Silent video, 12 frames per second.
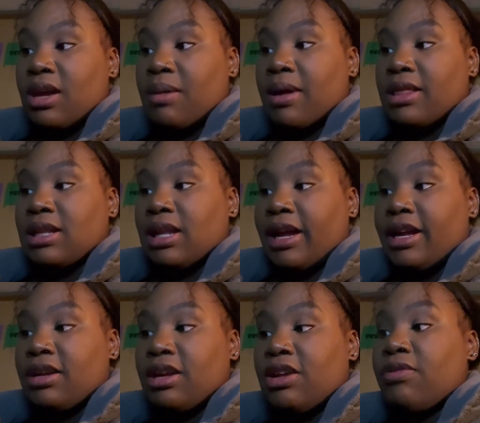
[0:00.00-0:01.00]
I'm at the
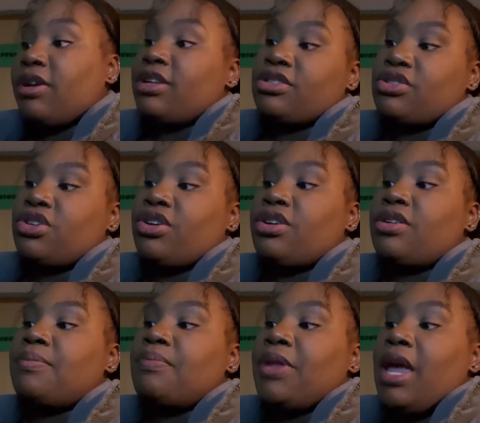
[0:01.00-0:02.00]
light getting ready to
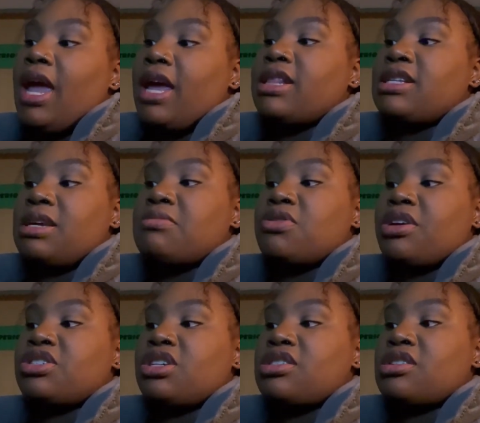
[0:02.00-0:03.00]
turn in the same
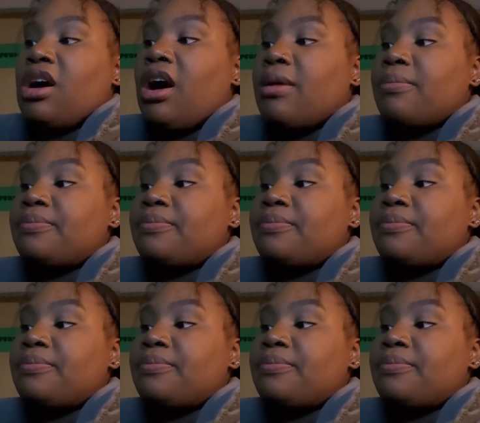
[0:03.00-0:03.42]
direction as the cop.